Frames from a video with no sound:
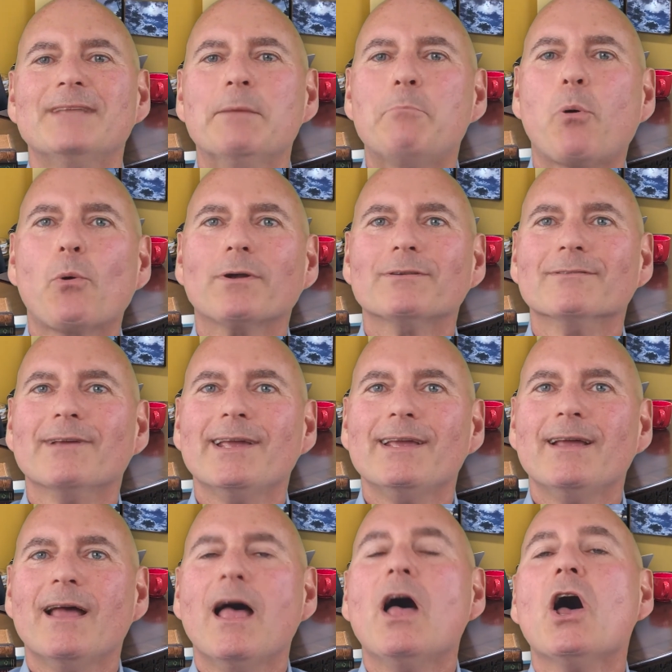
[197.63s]
Importantly,
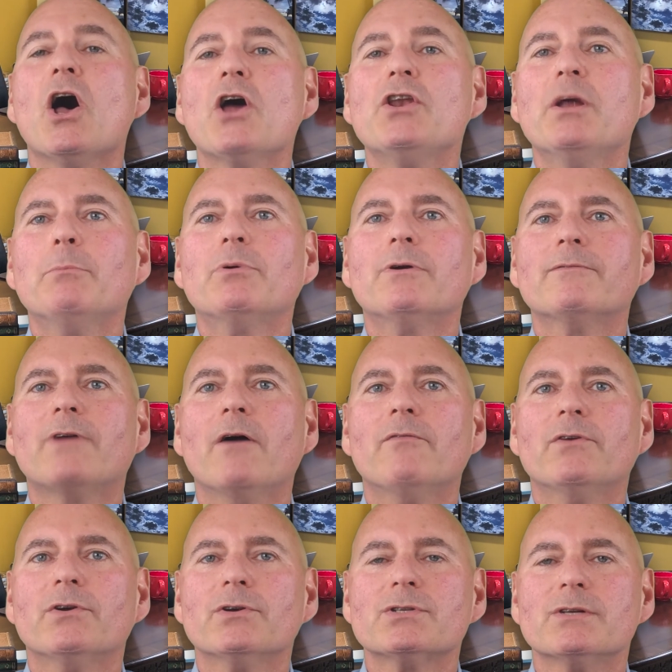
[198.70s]
a number of
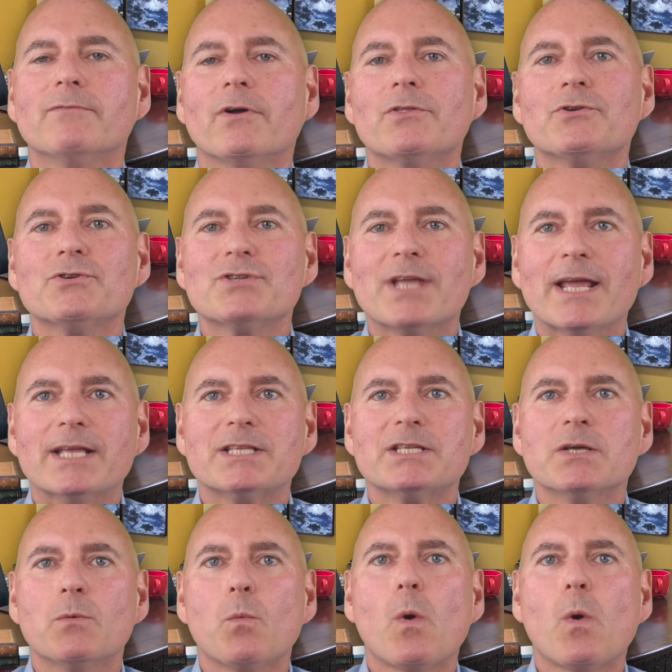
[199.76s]
governors of other states,